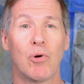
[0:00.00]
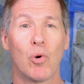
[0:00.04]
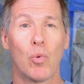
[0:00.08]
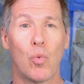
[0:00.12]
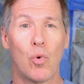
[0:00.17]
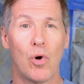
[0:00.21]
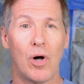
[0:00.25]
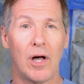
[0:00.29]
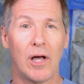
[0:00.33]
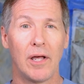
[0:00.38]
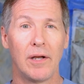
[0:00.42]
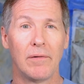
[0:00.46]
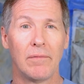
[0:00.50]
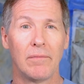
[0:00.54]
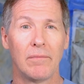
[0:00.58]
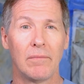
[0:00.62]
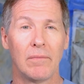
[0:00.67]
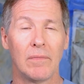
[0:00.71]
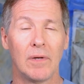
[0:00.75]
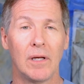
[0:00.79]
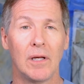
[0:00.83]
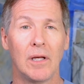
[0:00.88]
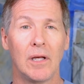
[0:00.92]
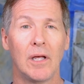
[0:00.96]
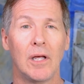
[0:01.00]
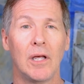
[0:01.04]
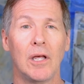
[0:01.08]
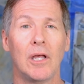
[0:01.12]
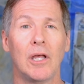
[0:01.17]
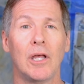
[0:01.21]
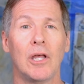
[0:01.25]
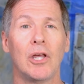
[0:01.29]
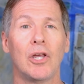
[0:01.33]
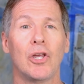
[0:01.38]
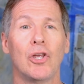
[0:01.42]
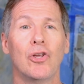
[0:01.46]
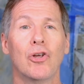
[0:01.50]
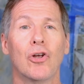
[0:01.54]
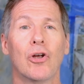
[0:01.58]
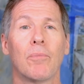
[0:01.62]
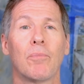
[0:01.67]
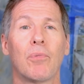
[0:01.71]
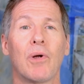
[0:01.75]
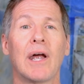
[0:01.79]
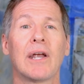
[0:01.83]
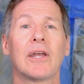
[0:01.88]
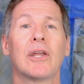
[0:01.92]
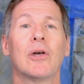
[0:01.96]
1. You're a
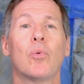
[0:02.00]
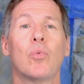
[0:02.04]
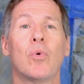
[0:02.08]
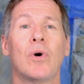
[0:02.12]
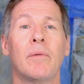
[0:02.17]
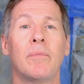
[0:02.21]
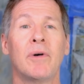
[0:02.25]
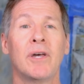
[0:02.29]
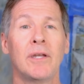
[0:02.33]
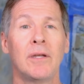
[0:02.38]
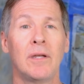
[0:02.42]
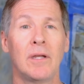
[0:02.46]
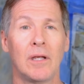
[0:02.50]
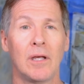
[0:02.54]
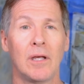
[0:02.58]
pregnant woman,